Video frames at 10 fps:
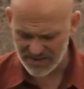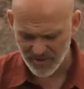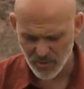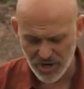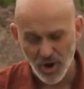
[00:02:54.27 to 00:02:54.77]
If
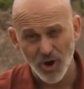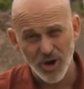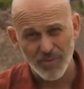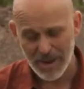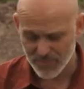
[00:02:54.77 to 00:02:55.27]
I were on an
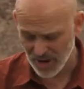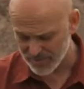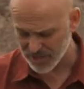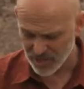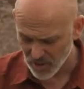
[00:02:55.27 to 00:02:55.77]
arm, I
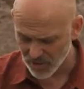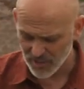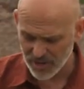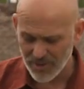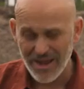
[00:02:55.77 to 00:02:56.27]
probably could go all the
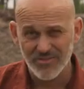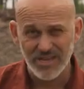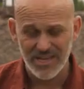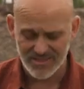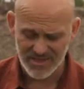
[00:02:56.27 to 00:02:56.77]
way around
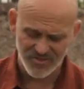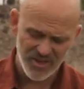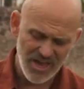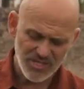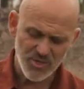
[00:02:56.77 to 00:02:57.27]
and hit this.
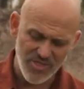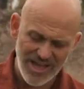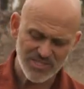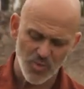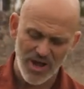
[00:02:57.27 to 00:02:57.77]
So
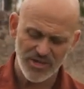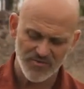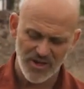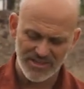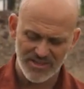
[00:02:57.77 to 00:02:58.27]
that's why
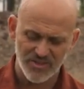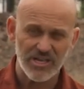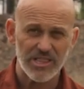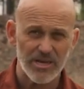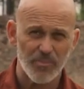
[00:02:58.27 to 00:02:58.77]
you've got this
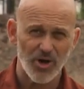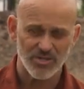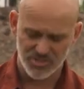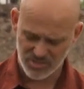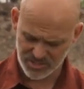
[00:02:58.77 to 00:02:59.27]
clip
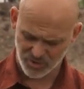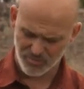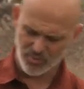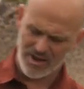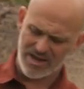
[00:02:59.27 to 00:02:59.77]
also, this little
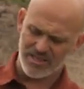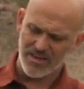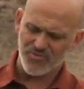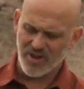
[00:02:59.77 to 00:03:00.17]
barrette clip.